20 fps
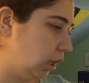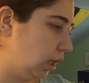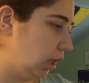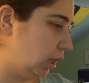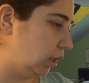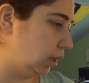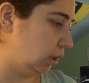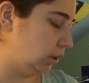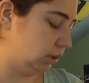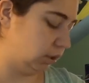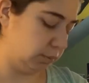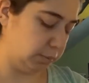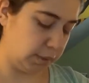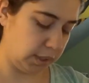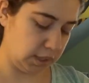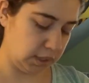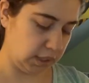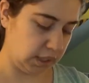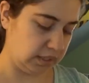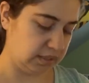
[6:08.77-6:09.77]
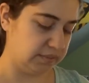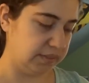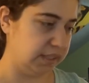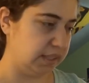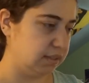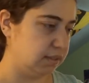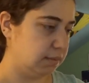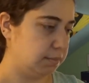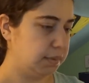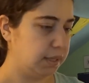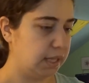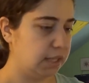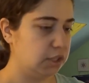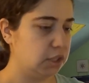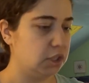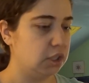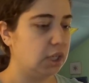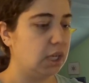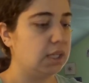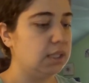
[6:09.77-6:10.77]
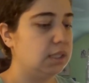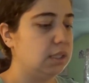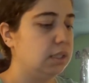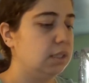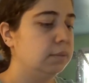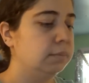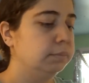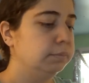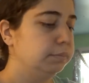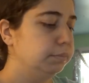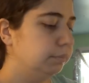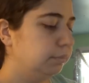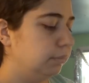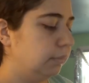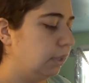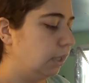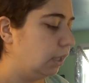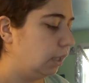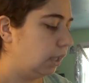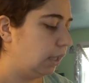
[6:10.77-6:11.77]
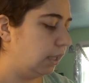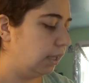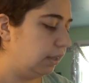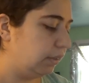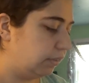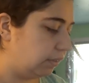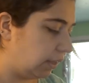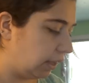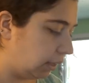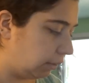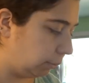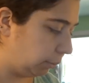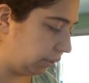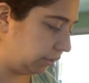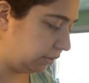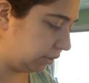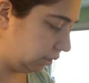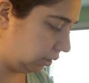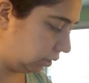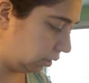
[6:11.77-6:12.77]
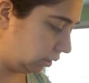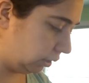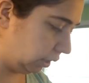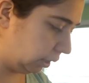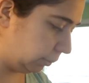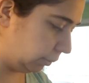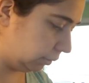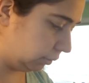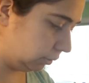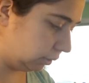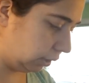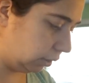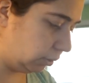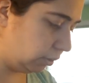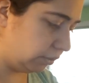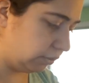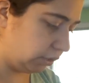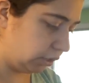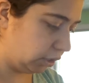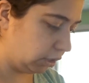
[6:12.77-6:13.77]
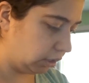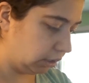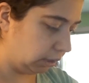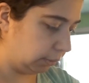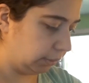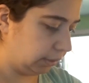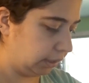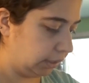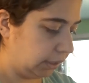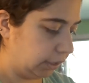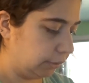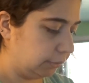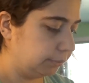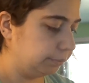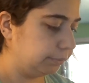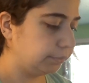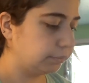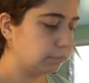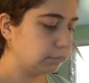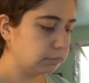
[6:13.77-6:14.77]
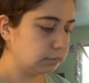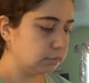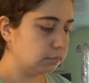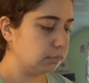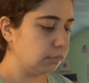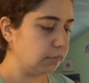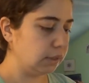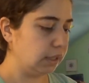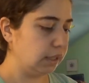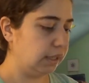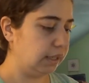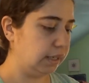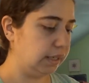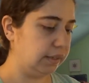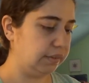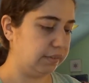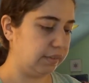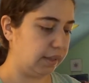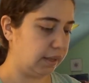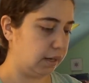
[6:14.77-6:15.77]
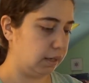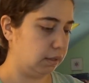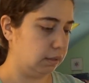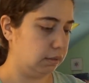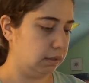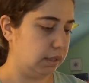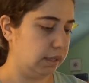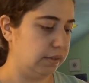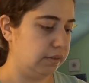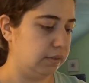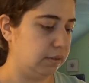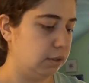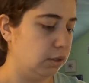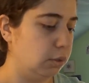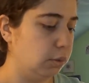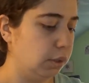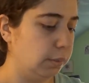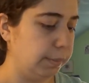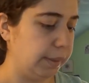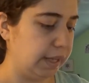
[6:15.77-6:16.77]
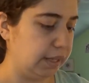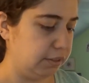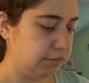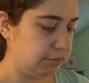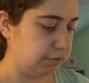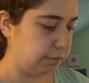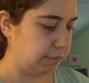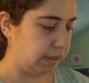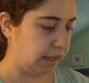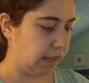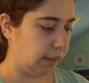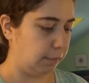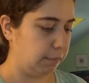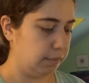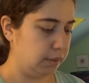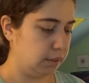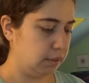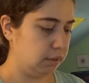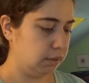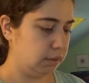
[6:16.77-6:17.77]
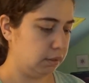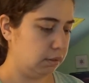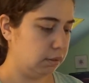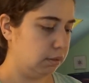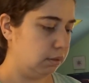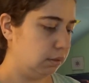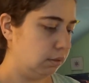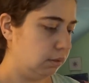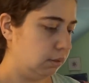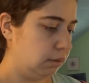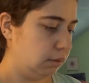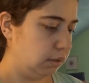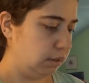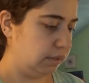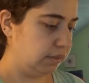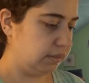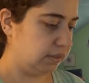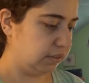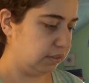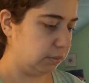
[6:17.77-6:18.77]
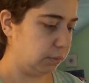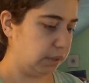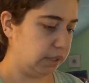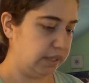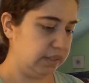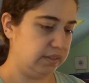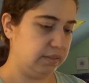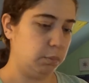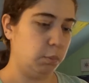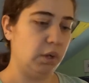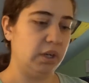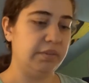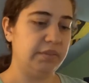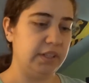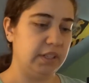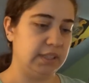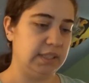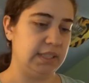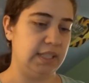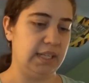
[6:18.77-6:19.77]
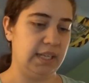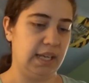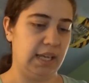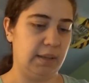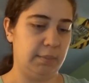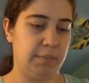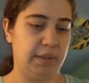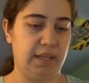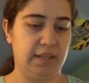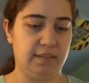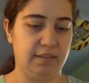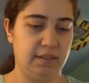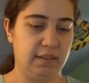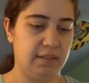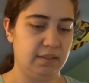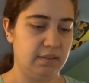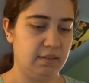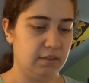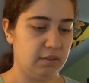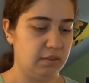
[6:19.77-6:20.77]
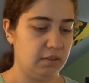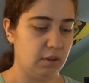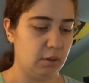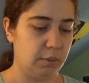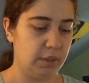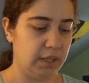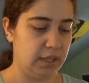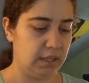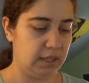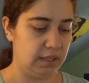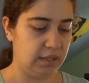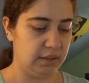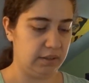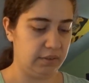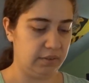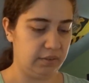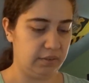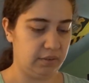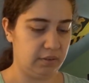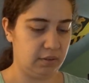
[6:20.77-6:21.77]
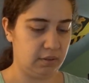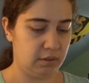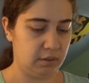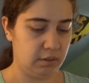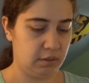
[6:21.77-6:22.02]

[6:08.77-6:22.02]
lot on this podcast, if I can zip that shut. It is there. Where's the yarn label? I know there's a yarn label in here. It is there. It's a newer base from them, is this one. It's one of their D K bases, so it is